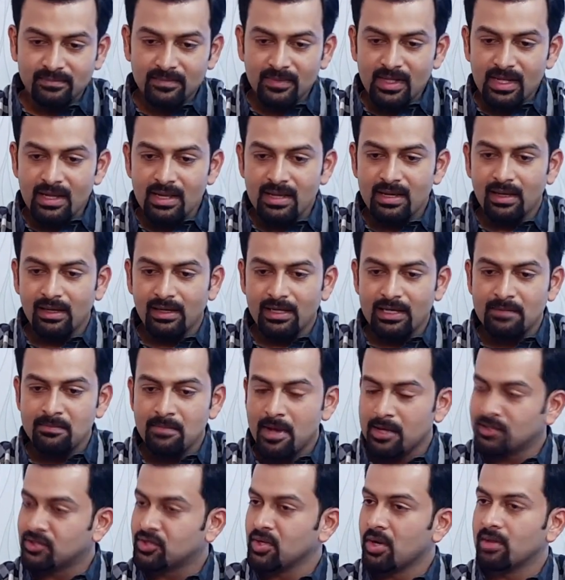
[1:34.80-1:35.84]
uh,
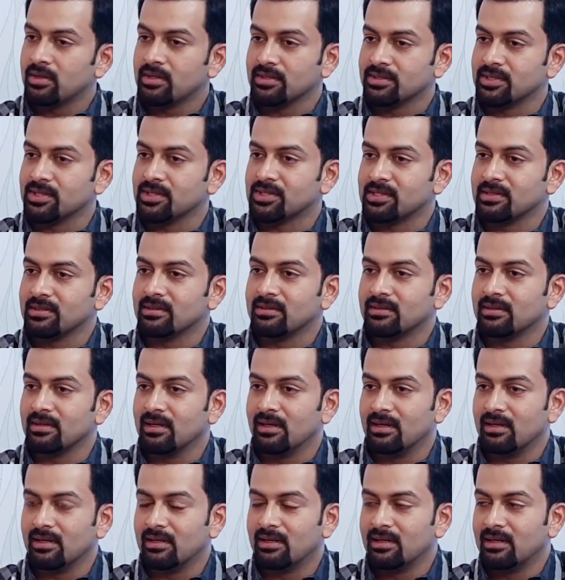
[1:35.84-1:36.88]
immature decision
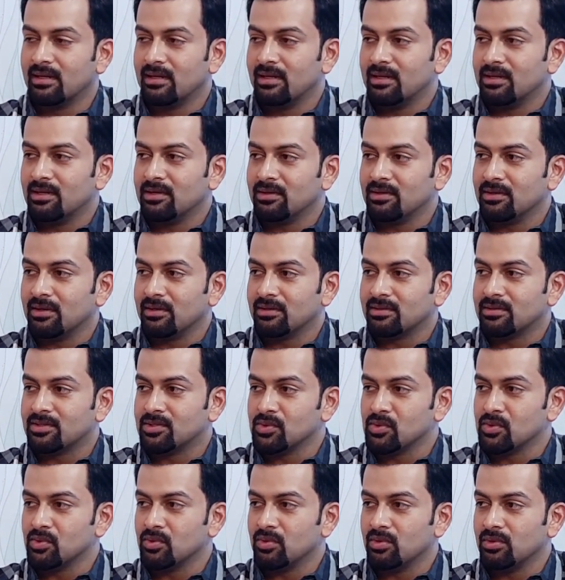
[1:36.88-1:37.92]
uh,
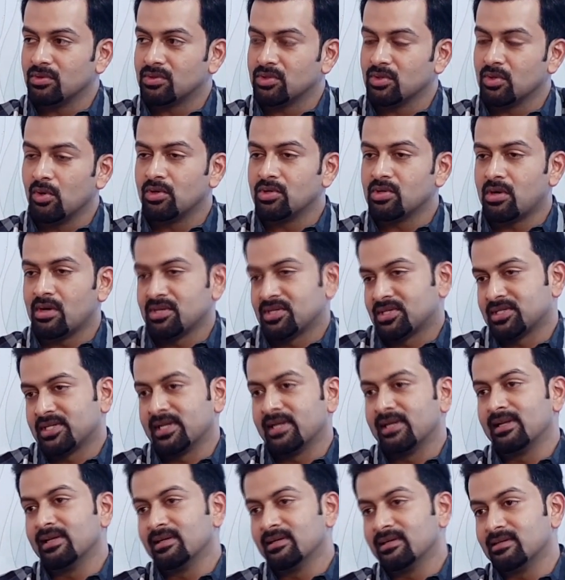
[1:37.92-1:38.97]
to, to go to
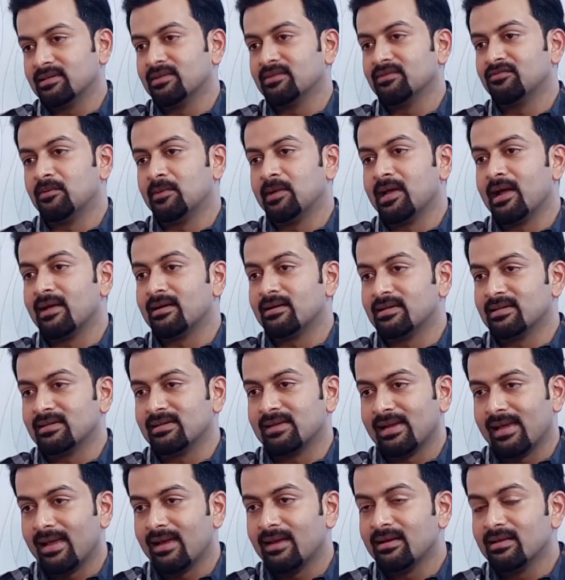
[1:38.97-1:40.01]
Australia for my
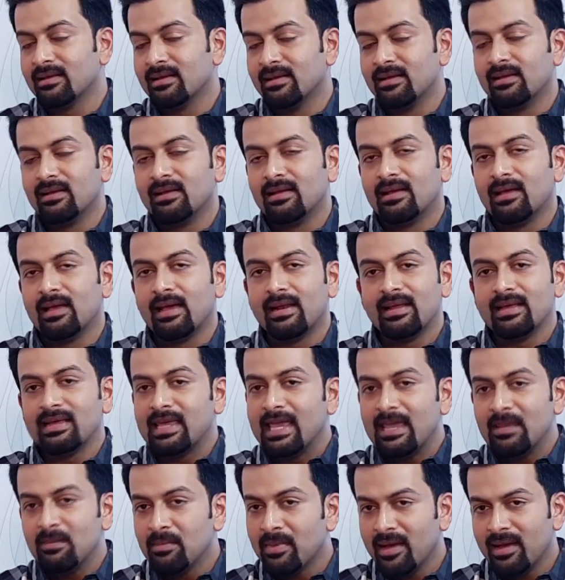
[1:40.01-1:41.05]
undergrad. And I
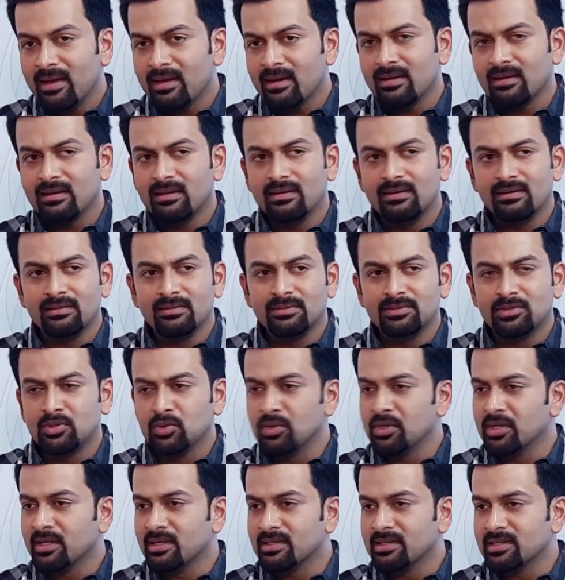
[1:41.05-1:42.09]
came back uh, two
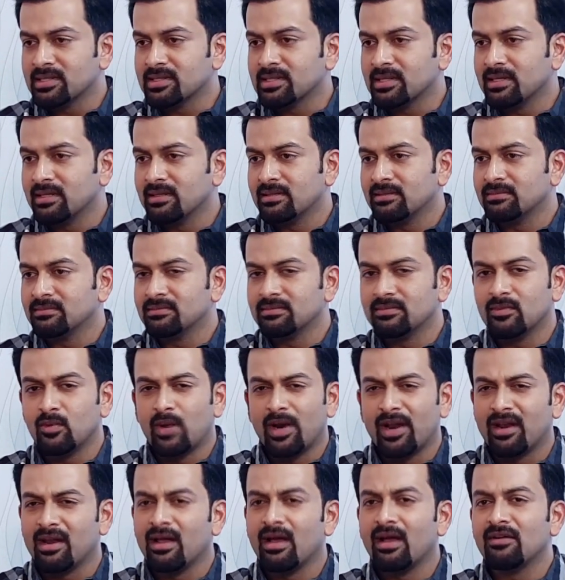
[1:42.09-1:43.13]
years, uh, two
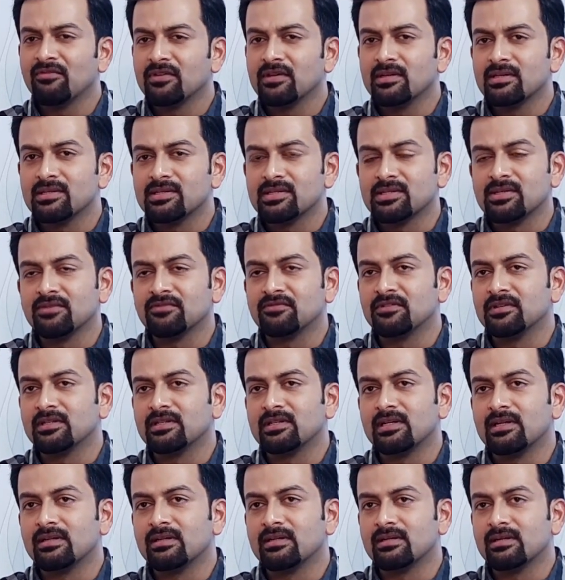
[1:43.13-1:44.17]
one years and a half there. years of
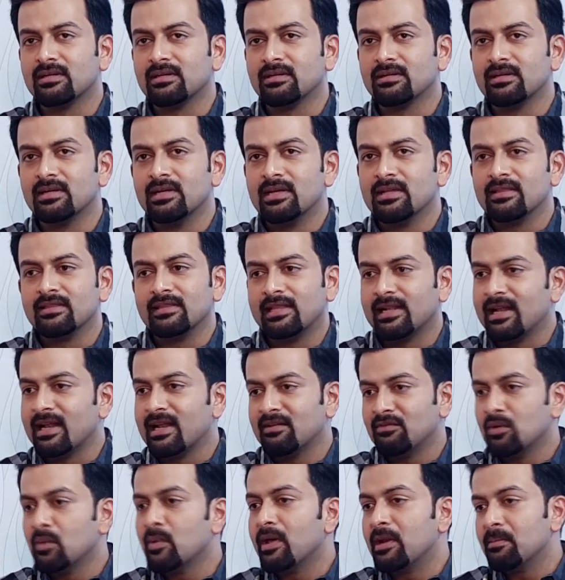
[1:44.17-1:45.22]
it, and uh, right. then I
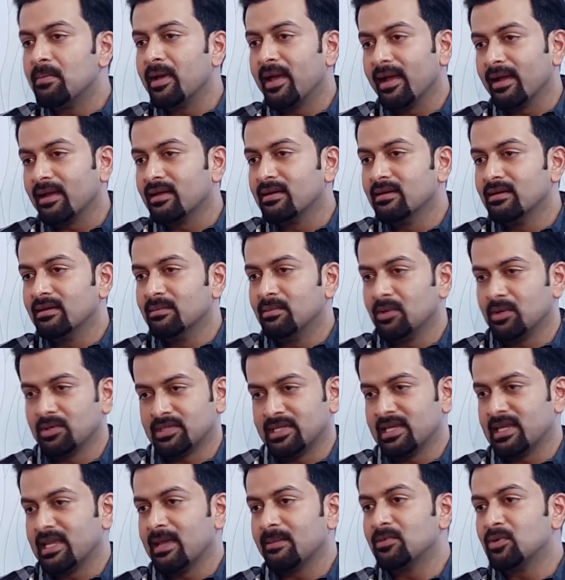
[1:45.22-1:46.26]
never went back mm.
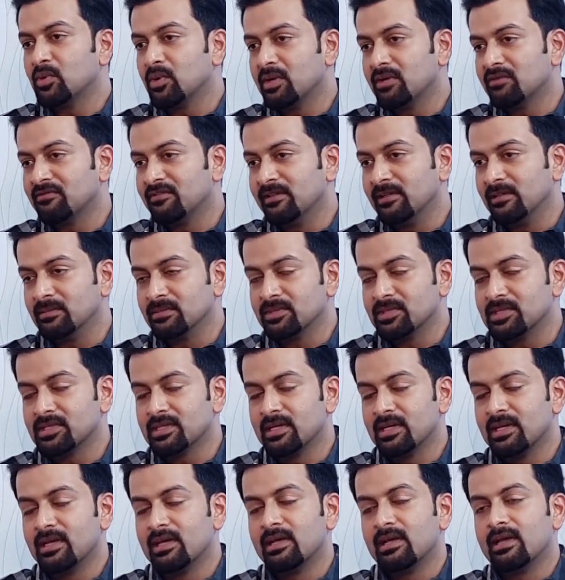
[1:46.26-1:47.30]
because I kept doing films.
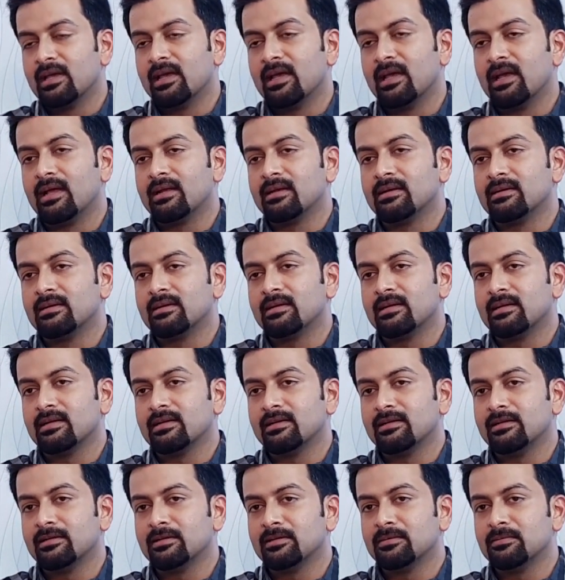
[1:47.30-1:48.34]
Mm. And uh,
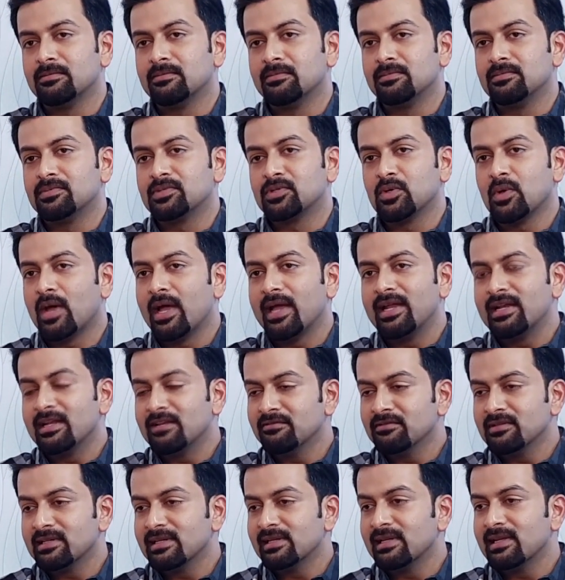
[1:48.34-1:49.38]
so I
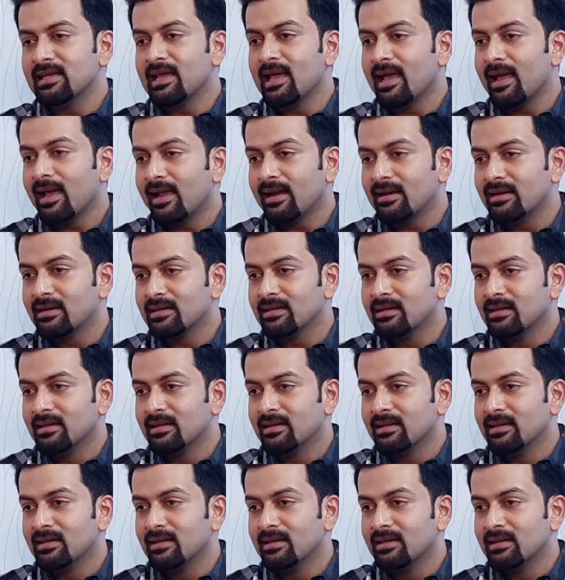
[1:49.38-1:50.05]
never really had